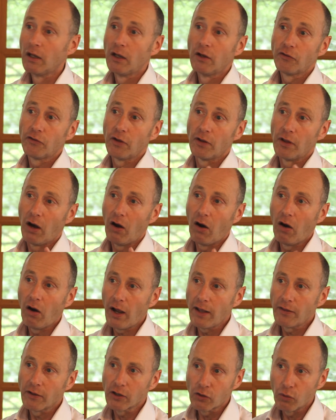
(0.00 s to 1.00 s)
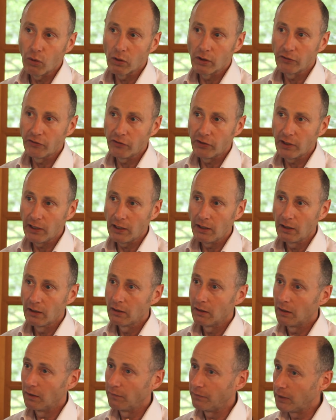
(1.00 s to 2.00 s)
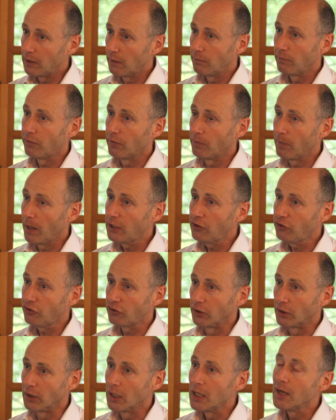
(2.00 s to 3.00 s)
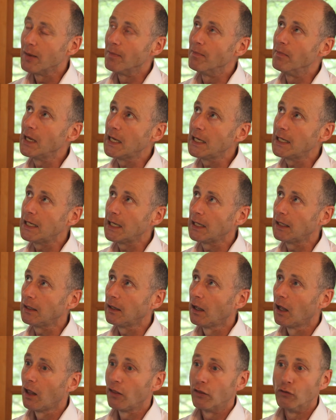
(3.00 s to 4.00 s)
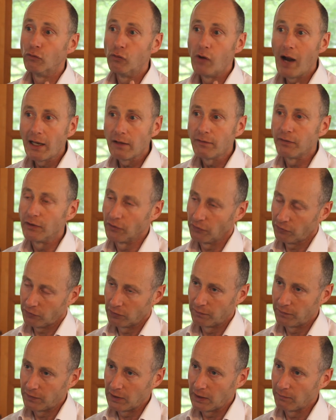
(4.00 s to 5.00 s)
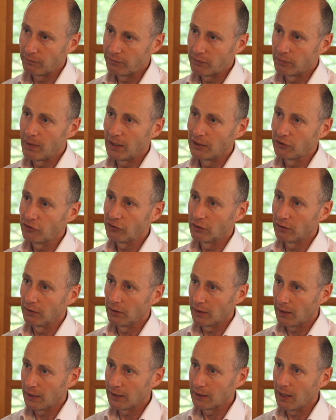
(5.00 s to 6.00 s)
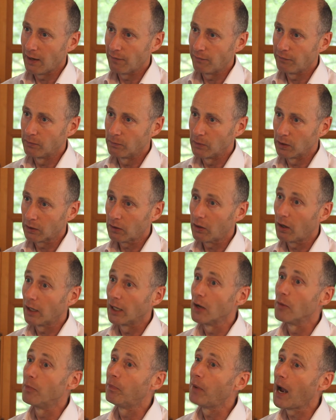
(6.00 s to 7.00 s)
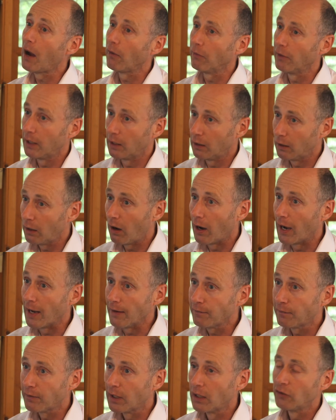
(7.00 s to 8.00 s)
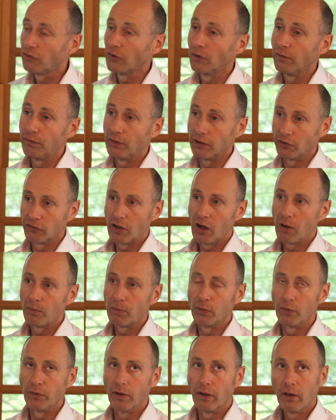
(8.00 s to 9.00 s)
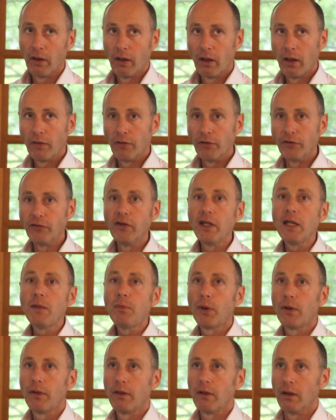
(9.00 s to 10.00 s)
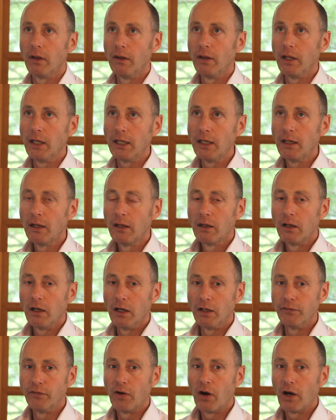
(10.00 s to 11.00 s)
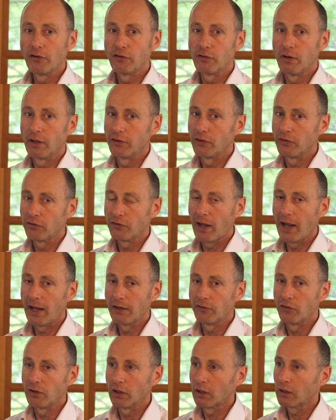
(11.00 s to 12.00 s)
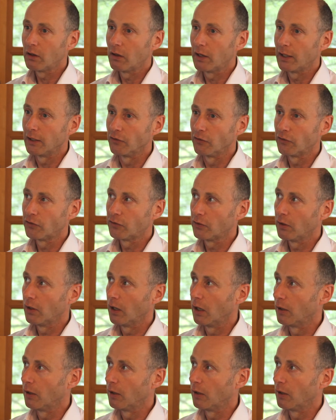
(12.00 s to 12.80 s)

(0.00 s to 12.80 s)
So the higher the quality of the information, meaning the relevance of the information that they get from the client about their life. So for example, the deeper that the advisor understands the client's